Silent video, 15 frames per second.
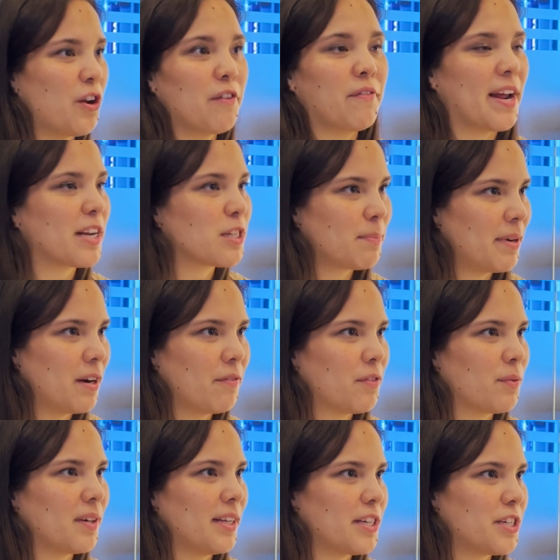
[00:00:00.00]
advancement of the
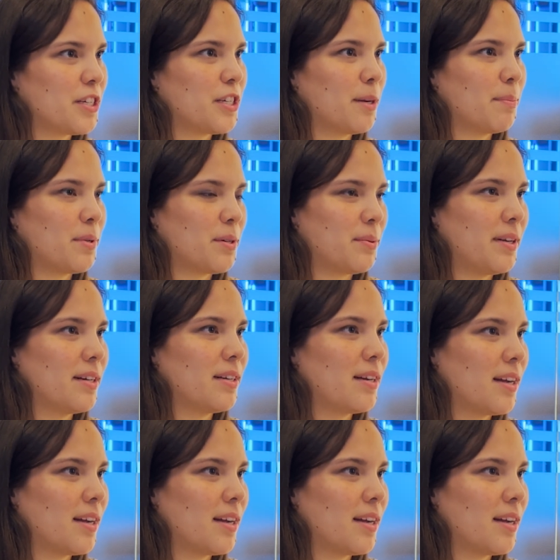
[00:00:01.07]
relationship between